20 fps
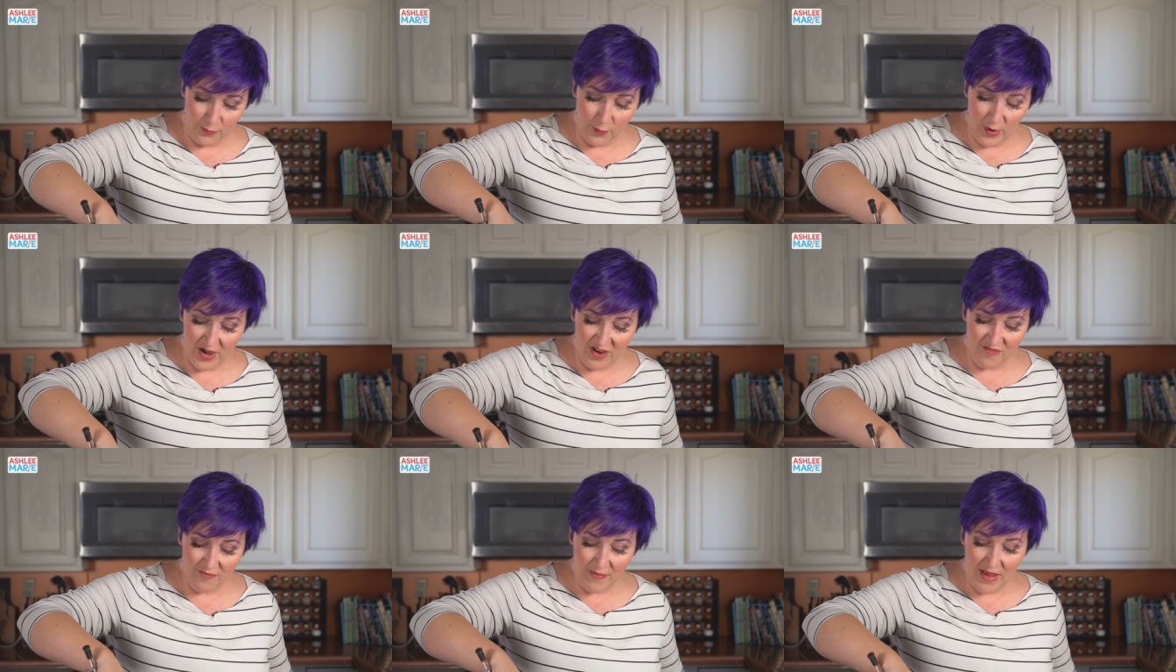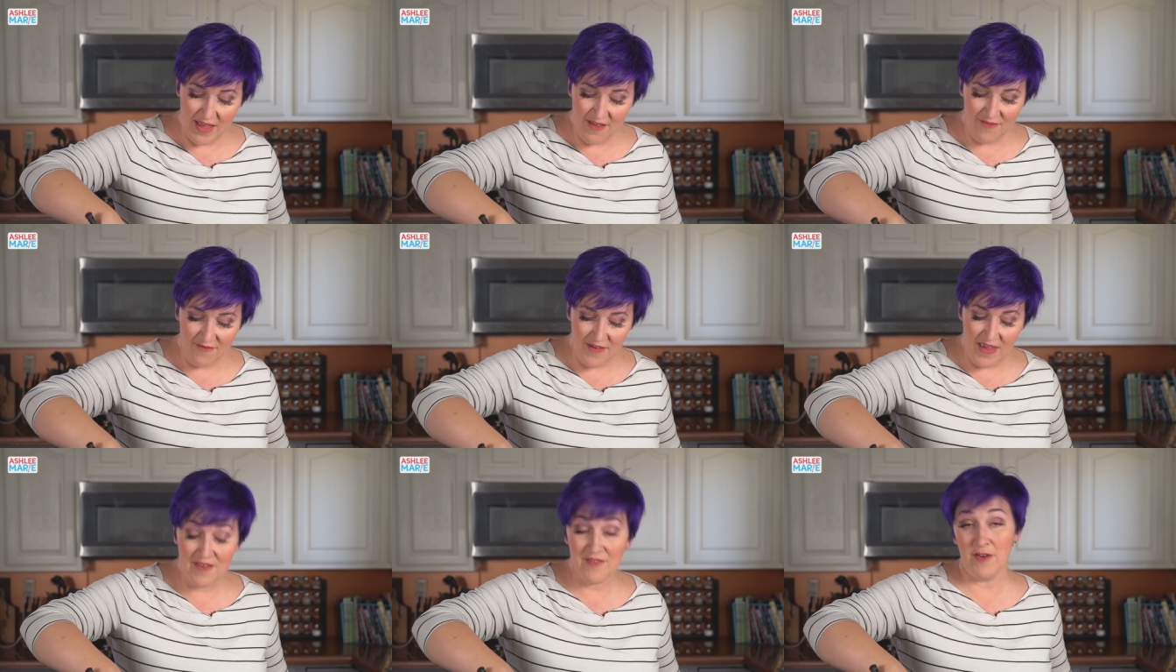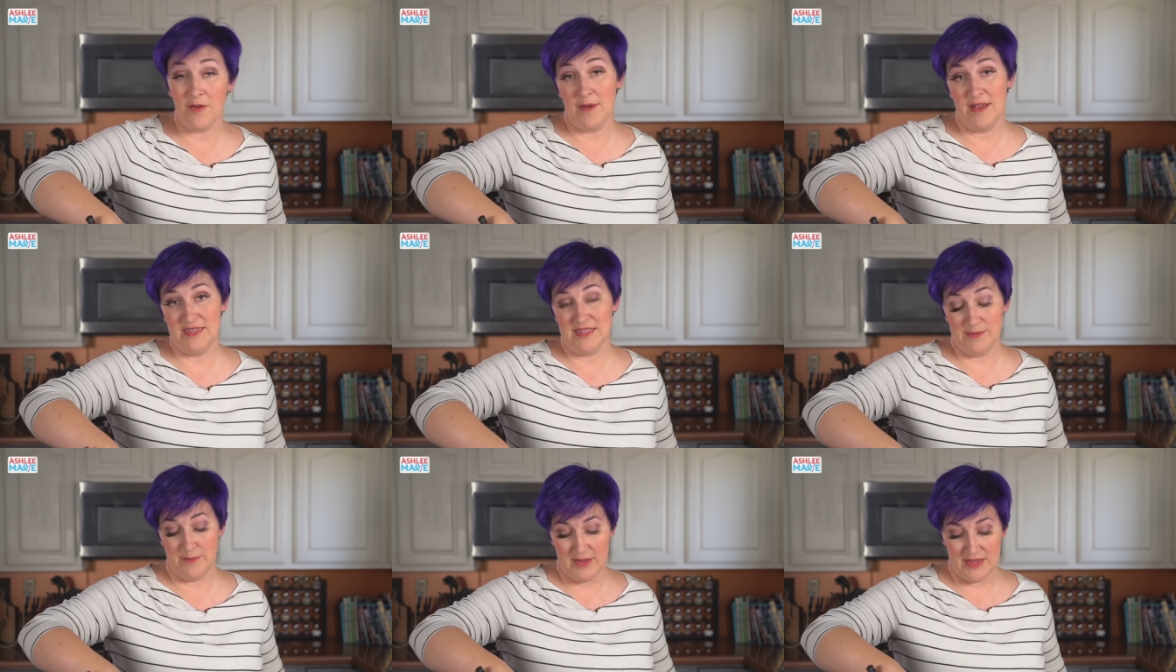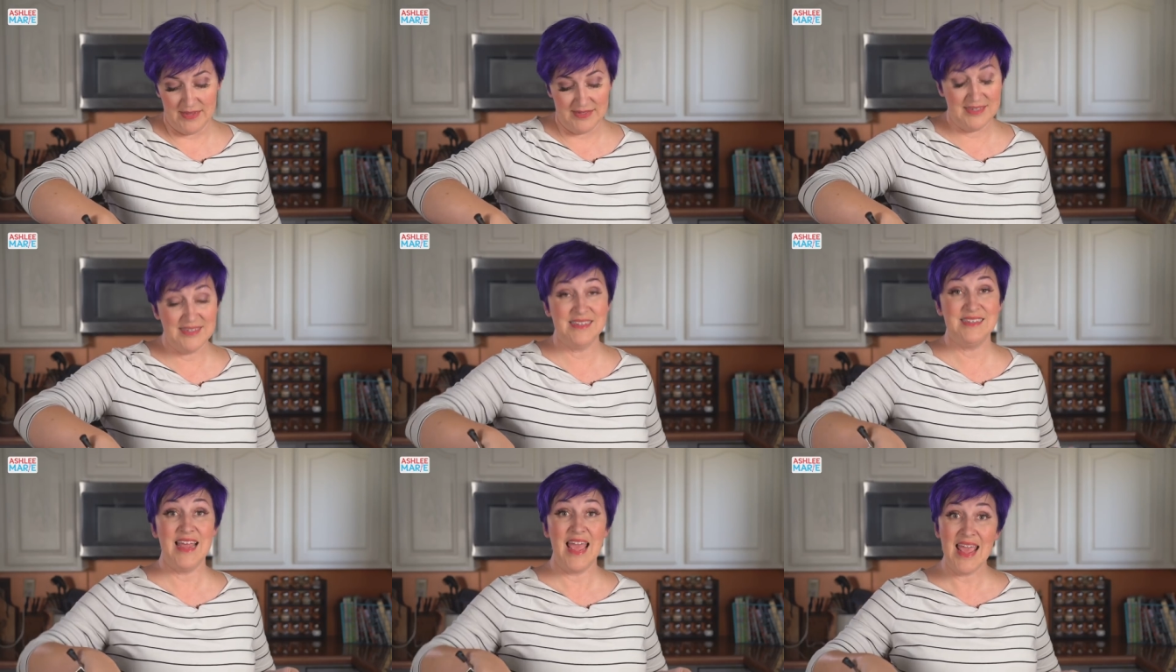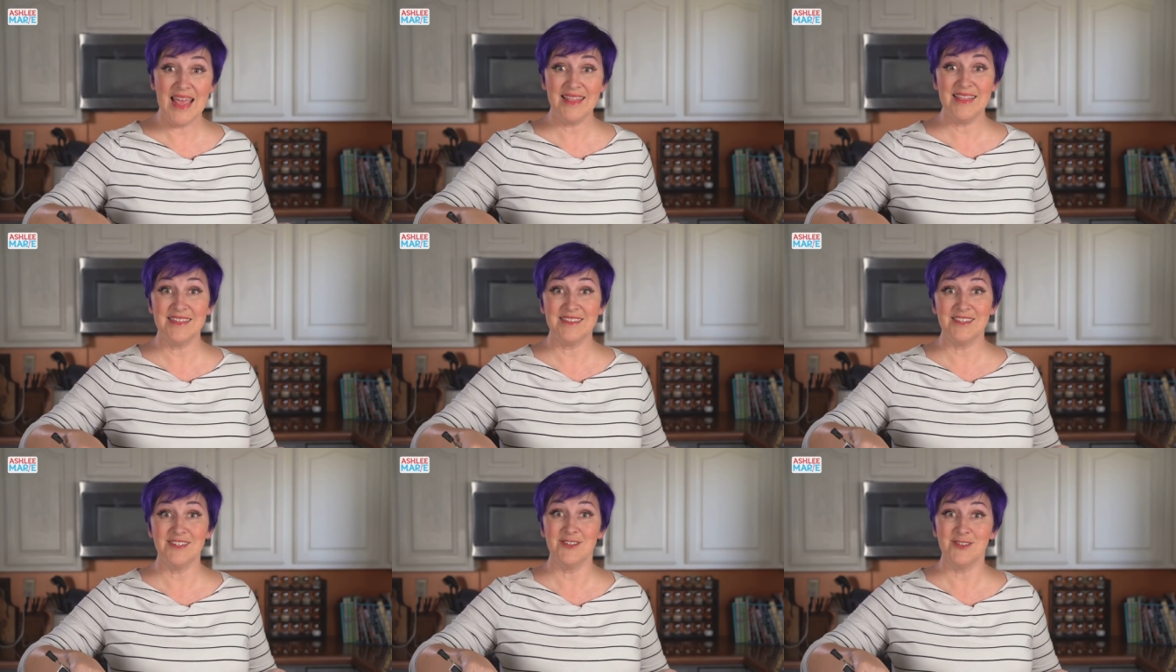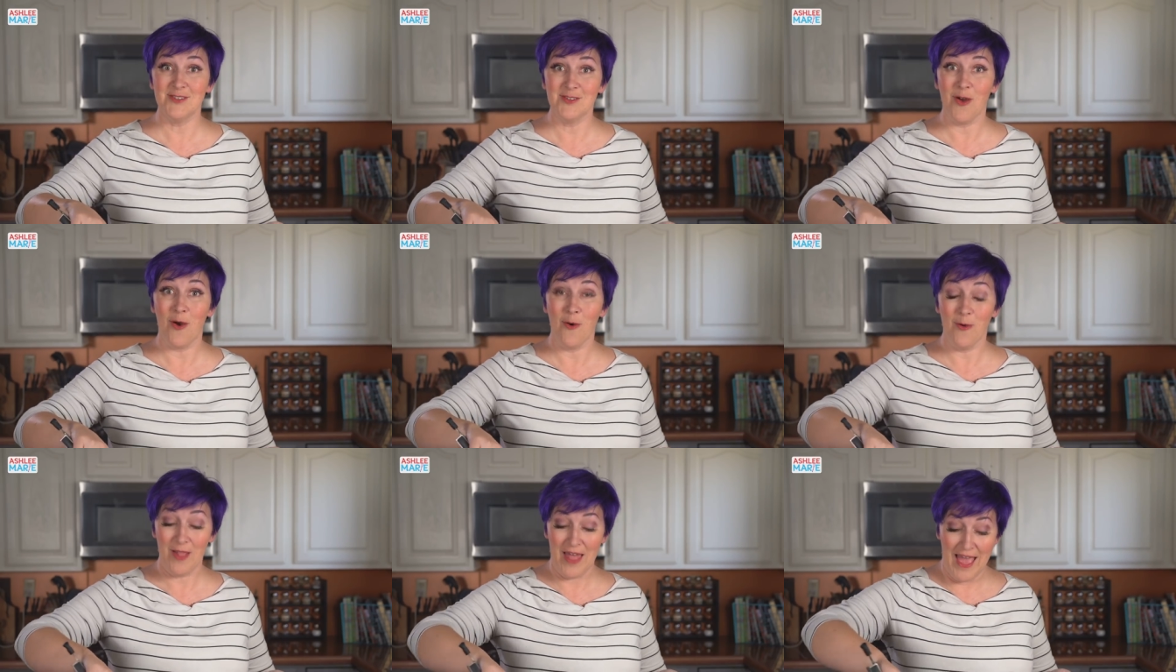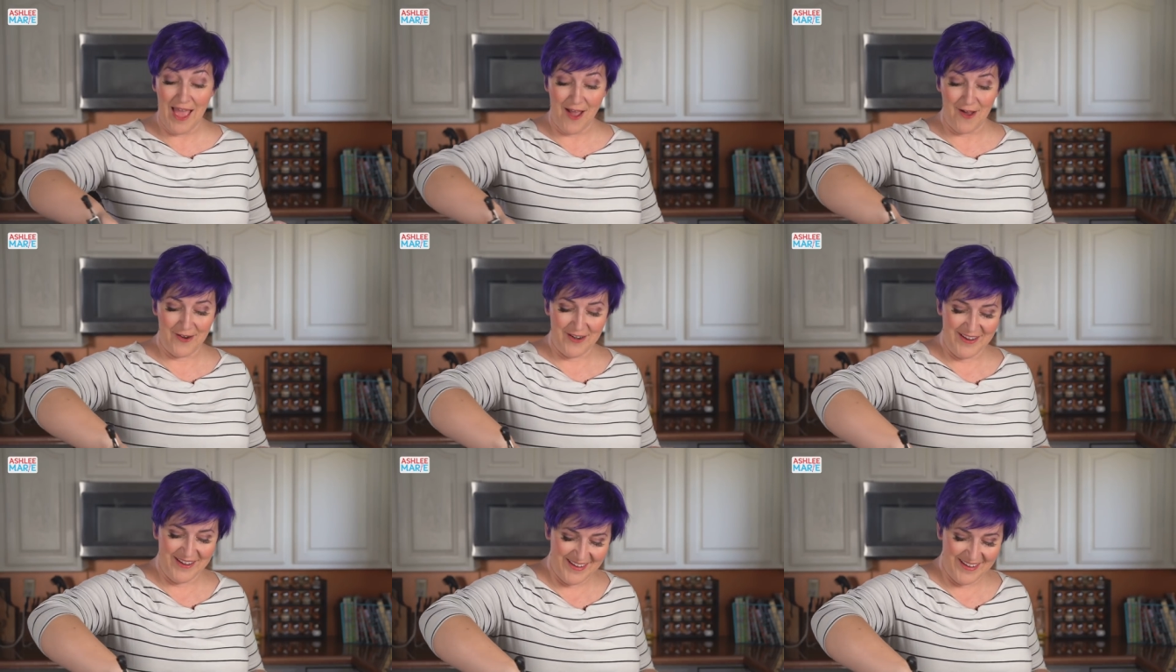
one of my favorite recipes, dang, this is so loud.